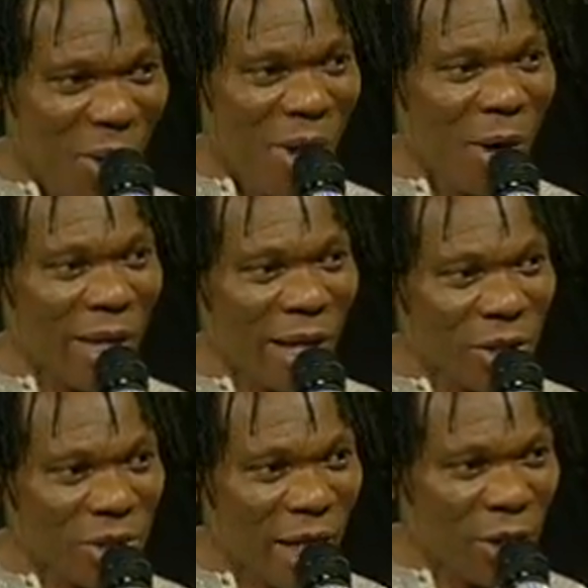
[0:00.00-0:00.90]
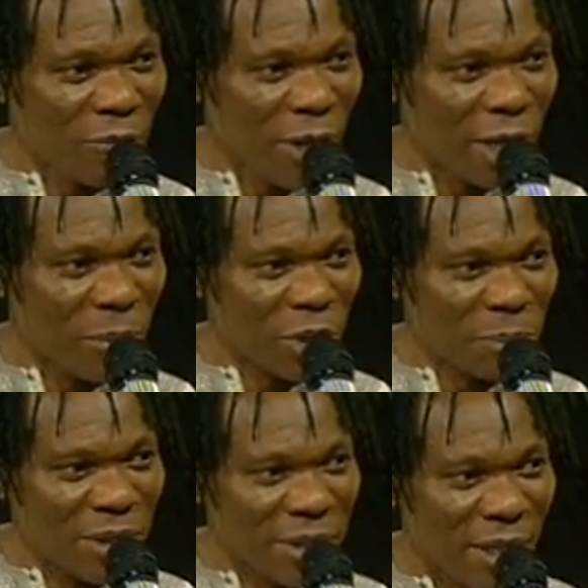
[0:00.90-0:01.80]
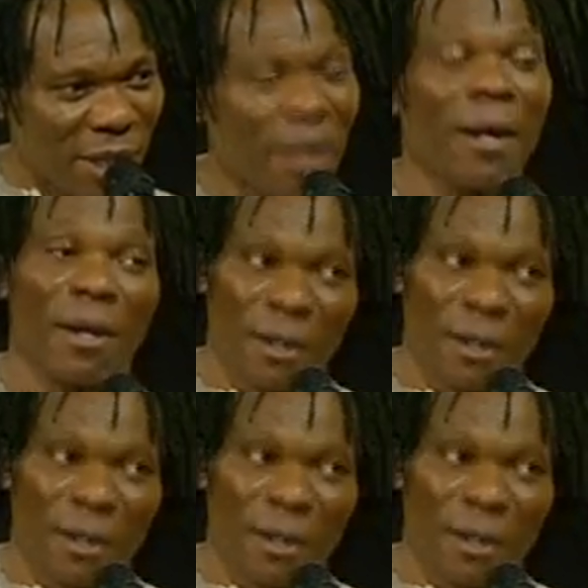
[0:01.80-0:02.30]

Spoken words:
Oh, I would like to thank you very much, Mr.